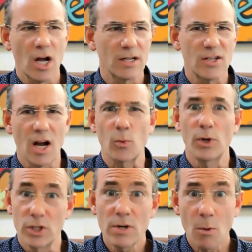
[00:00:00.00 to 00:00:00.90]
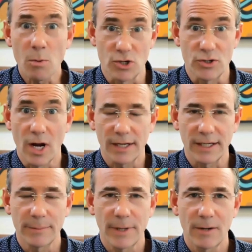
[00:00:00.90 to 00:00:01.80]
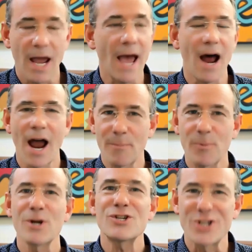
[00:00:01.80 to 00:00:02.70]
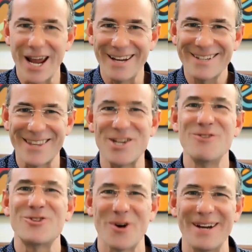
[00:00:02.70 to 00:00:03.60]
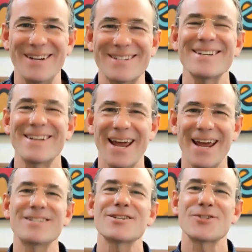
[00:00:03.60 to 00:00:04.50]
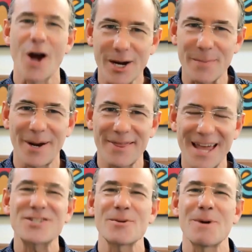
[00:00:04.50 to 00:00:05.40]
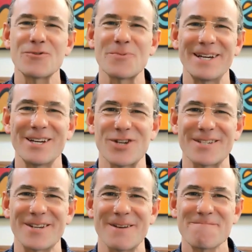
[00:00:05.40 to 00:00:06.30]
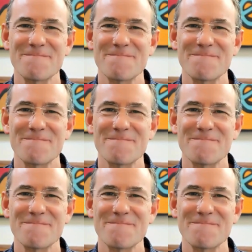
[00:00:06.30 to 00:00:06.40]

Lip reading: talk, talk. Well, you know what you're talking about. And I appreciate that you joined us today to talk about it. Thanks so much for being here, Jessica.